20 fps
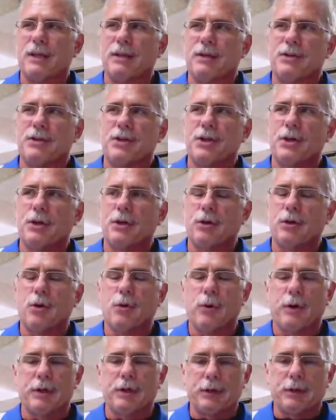this year
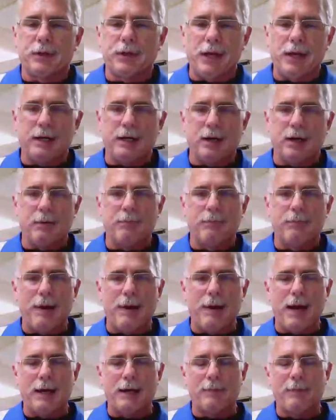going to take our
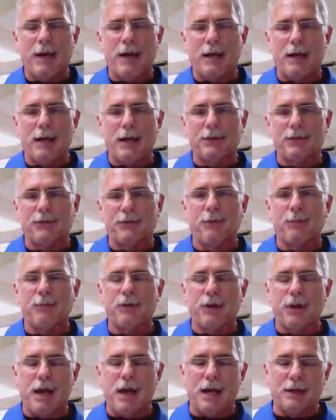backpacks from
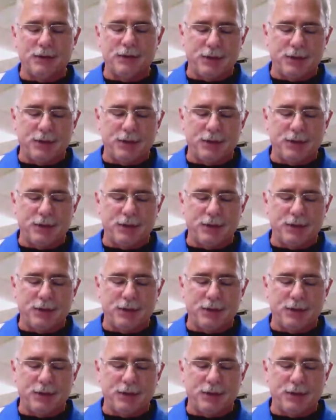class